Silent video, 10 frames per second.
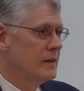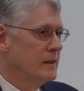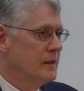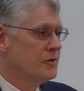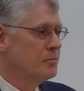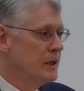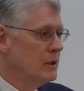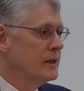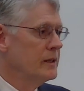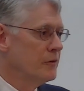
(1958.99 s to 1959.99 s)
it's
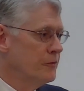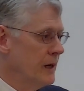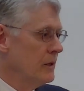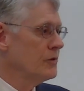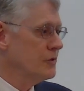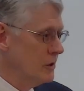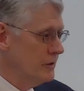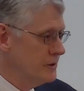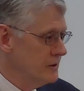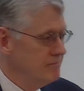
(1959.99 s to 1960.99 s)
merely a fellow
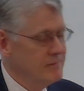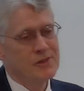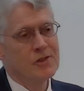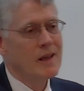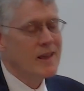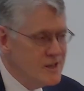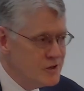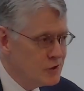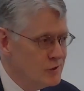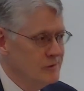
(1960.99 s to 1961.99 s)
servant, it's an
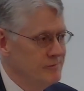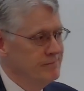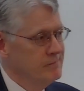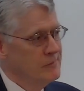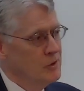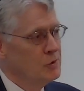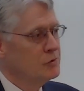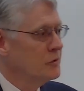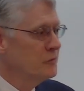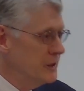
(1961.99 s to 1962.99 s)
angel who's
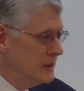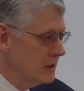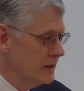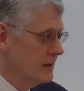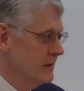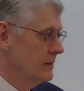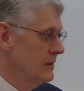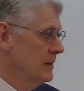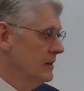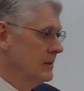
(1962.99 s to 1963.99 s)
revealing
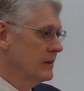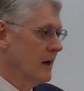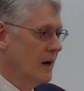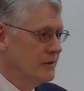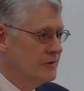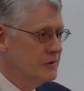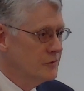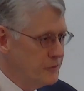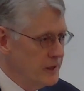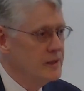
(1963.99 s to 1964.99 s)
God's
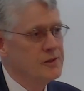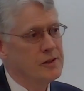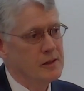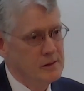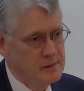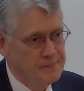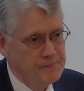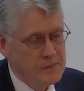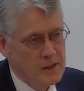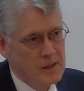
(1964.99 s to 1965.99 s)
divinity
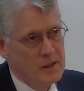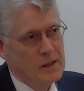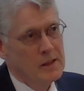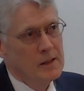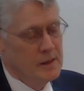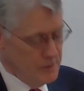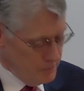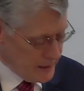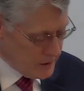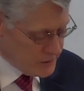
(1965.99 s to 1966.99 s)
in the
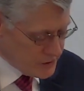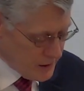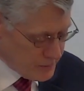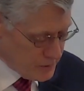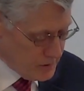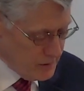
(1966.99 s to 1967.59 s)
marriage supper